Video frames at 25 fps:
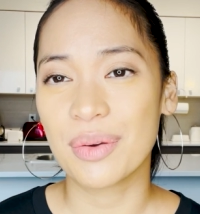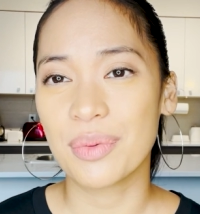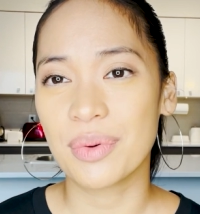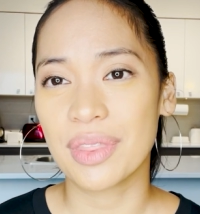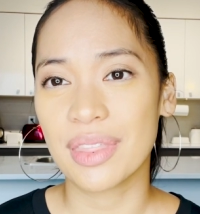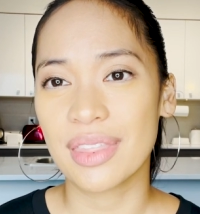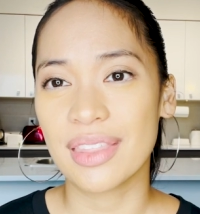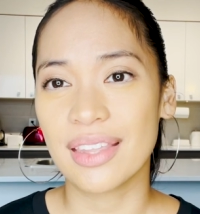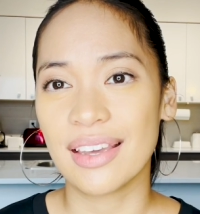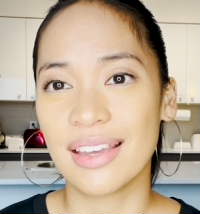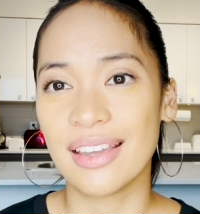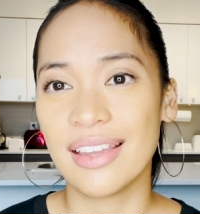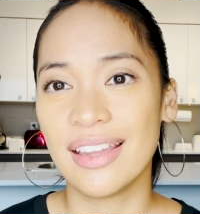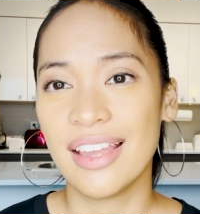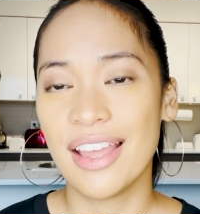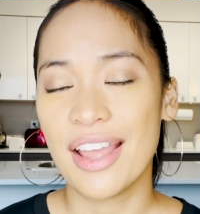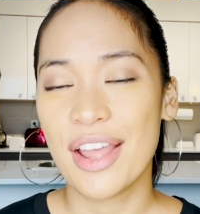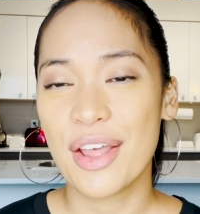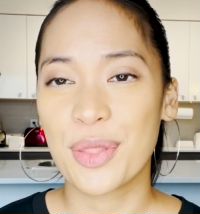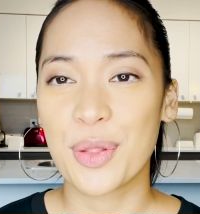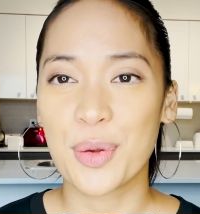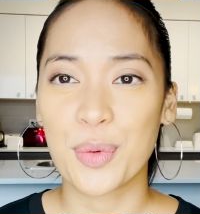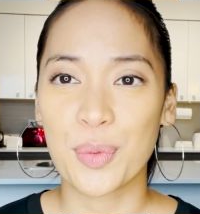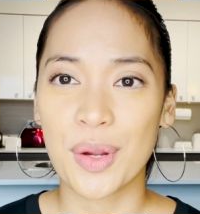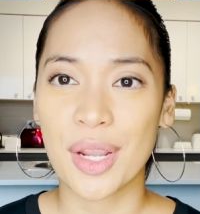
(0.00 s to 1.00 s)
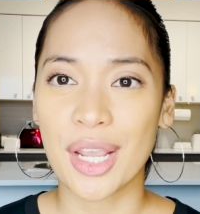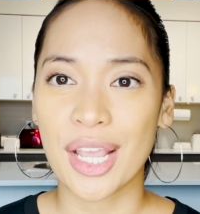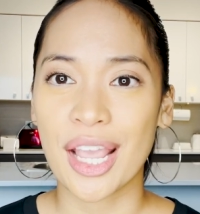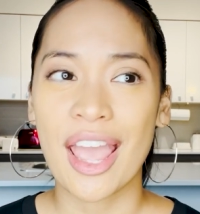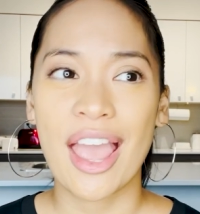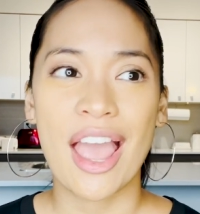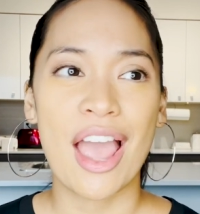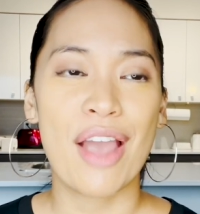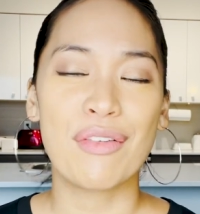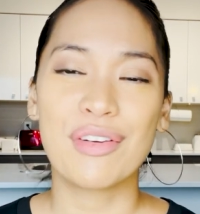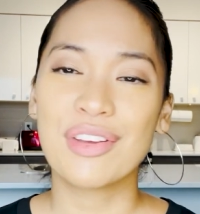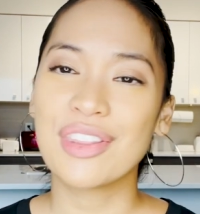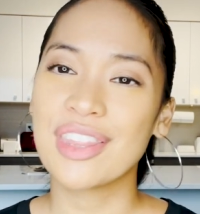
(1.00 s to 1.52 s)
with the ring.
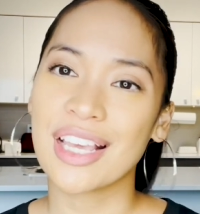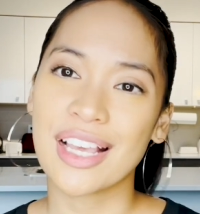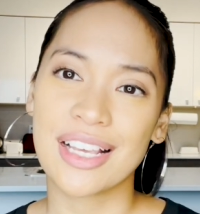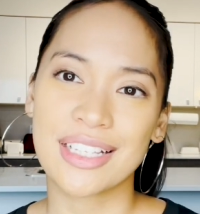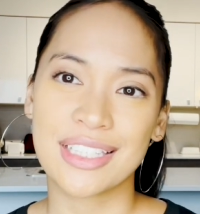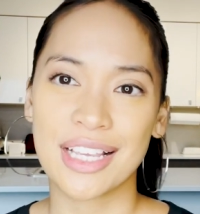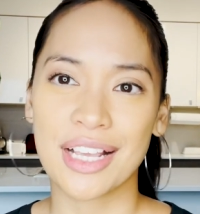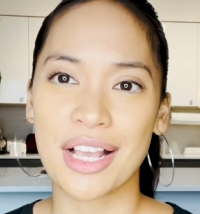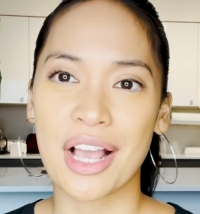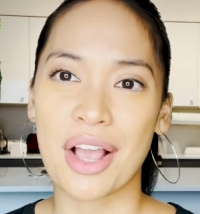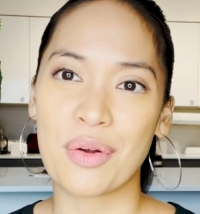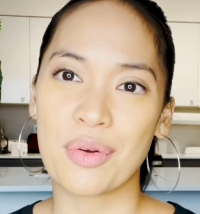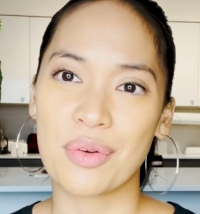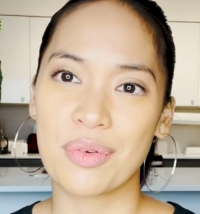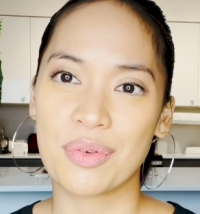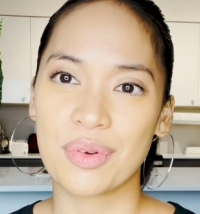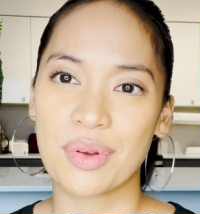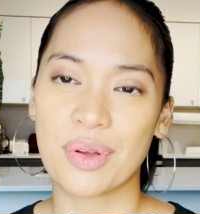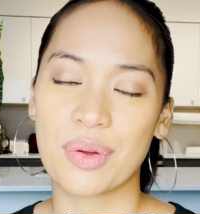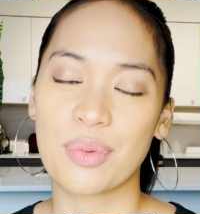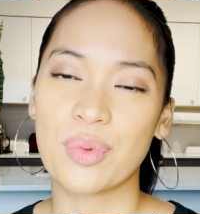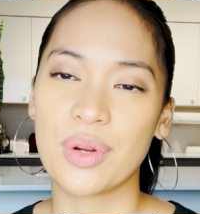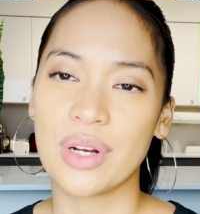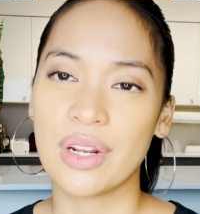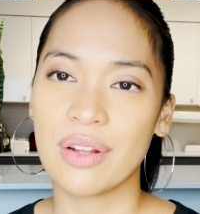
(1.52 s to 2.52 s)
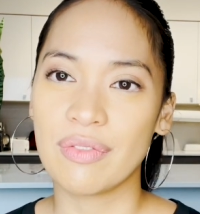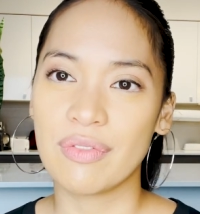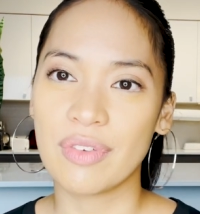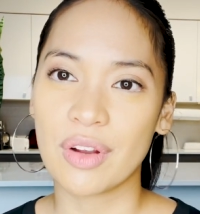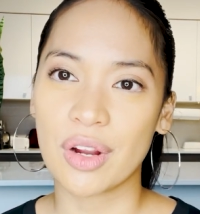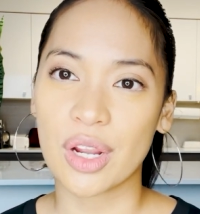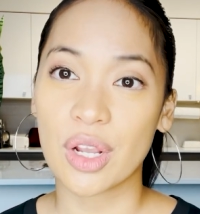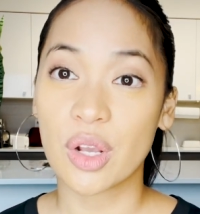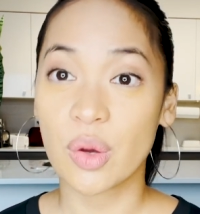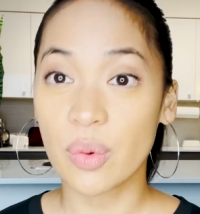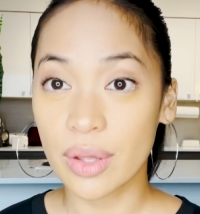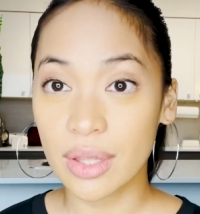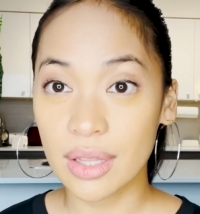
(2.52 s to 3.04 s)
Everything else I got rid of very
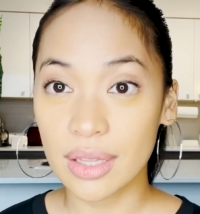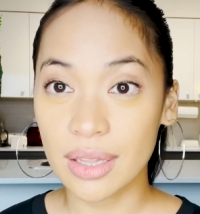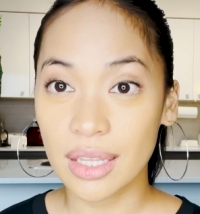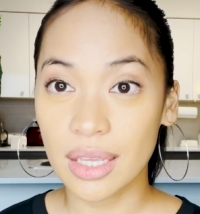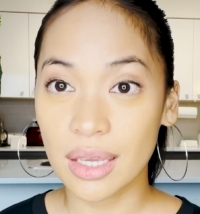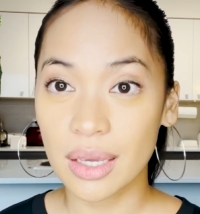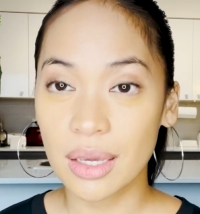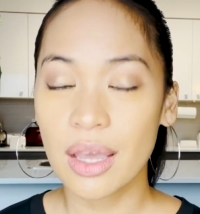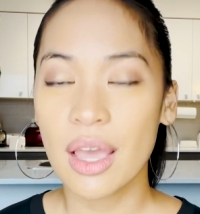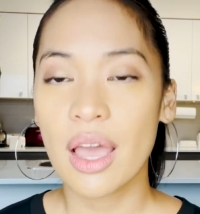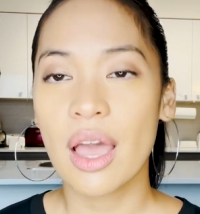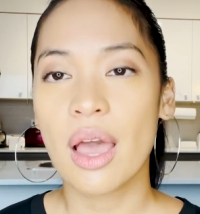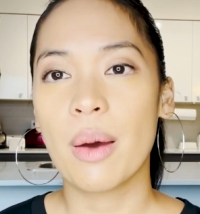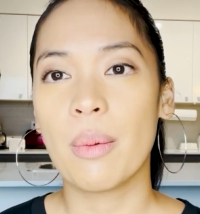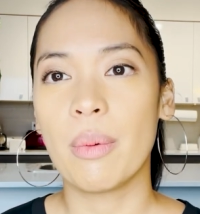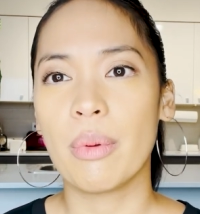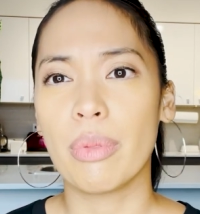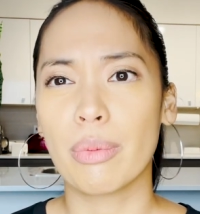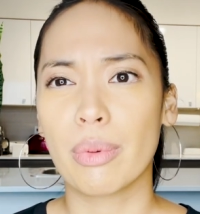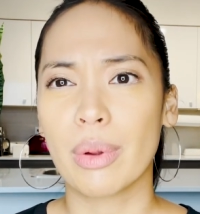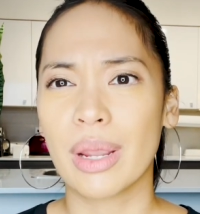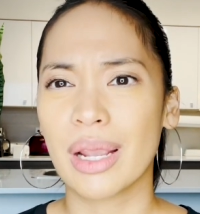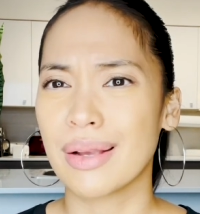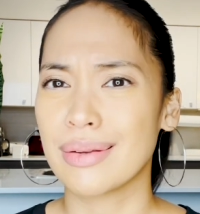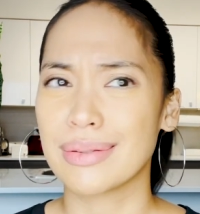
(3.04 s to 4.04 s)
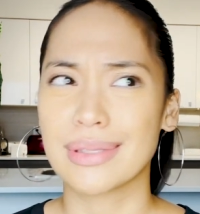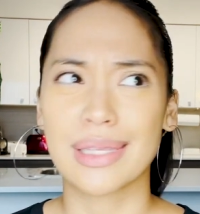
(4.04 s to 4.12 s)
quickly. With the ring, I was